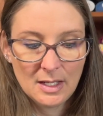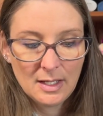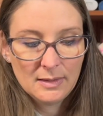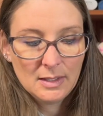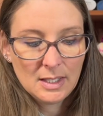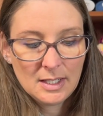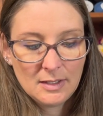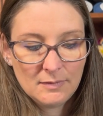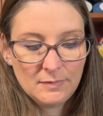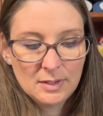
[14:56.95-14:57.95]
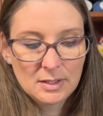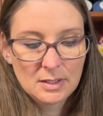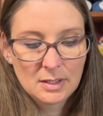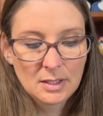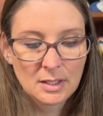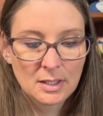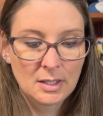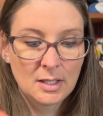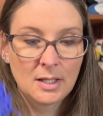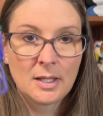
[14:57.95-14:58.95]
And then I have
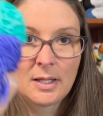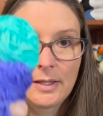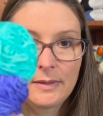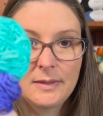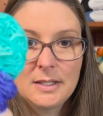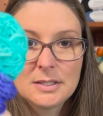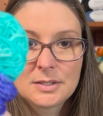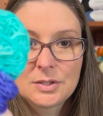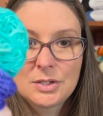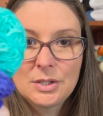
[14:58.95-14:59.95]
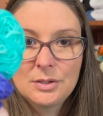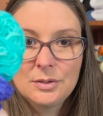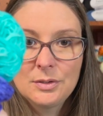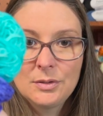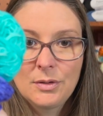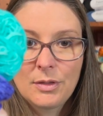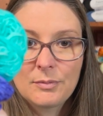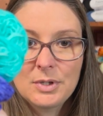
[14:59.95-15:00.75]
these three